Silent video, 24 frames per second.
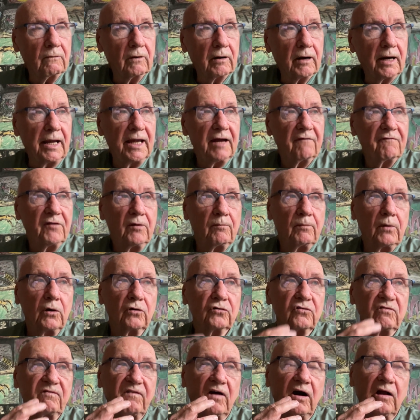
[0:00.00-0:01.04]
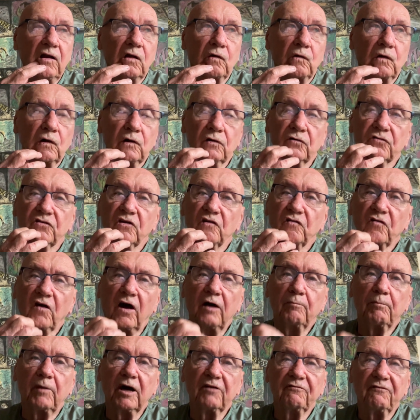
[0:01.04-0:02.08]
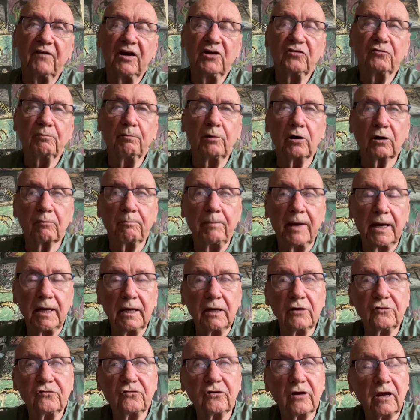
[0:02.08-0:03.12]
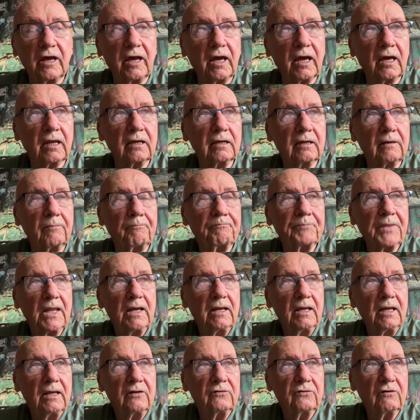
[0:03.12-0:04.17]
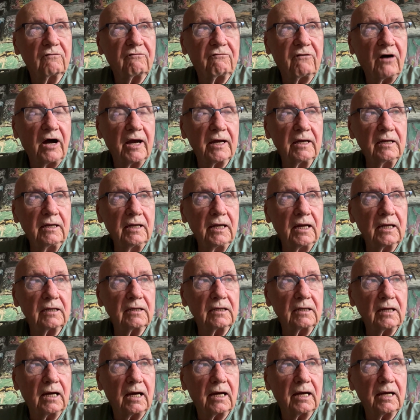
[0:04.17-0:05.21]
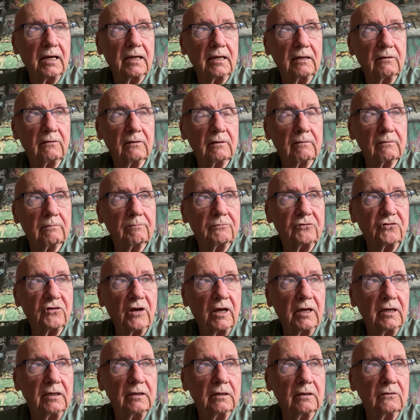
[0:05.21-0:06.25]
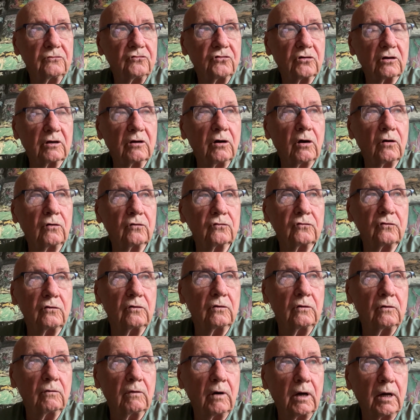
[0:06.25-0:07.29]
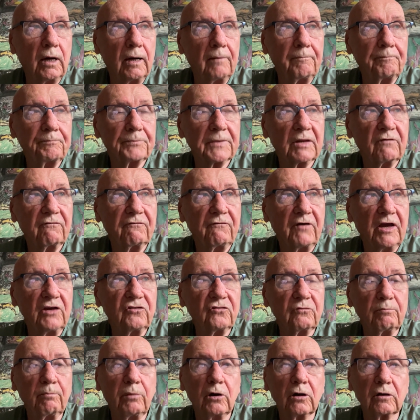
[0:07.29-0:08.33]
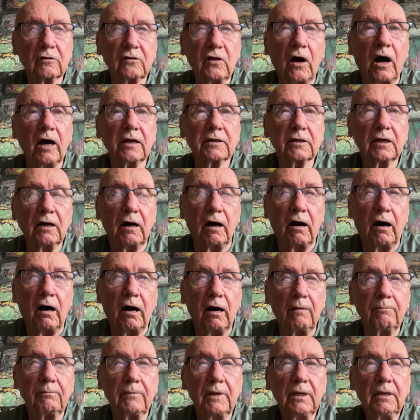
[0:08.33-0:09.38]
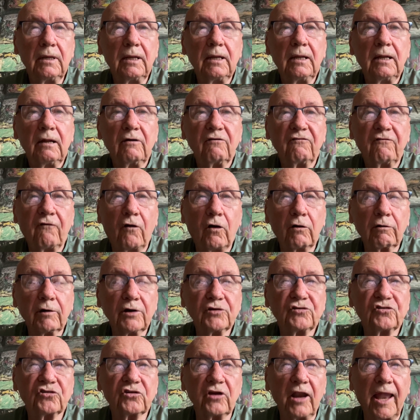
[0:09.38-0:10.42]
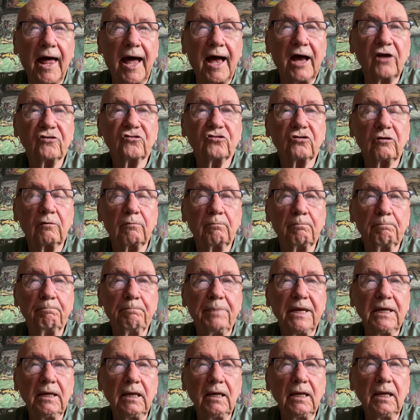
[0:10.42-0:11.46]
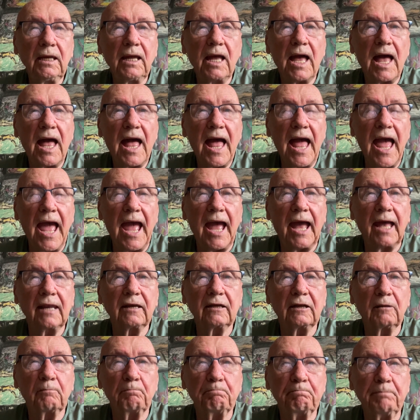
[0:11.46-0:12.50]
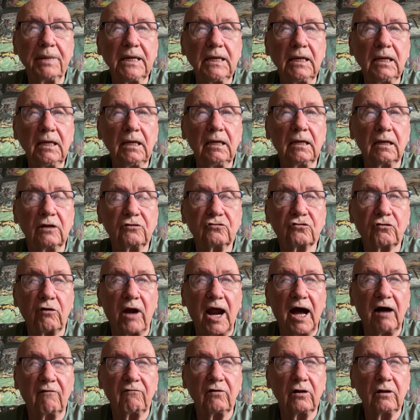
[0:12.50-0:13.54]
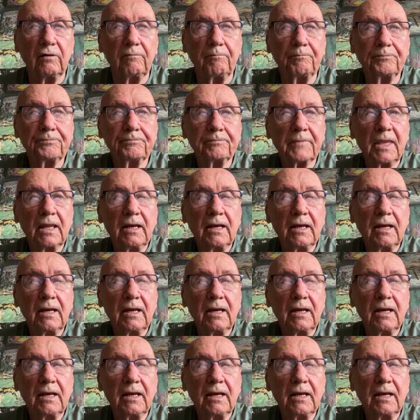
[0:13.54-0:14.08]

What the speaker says: Where I have the most followers is on my Facebook page. And to find it, I say you should go to facebook.com/B&B travel.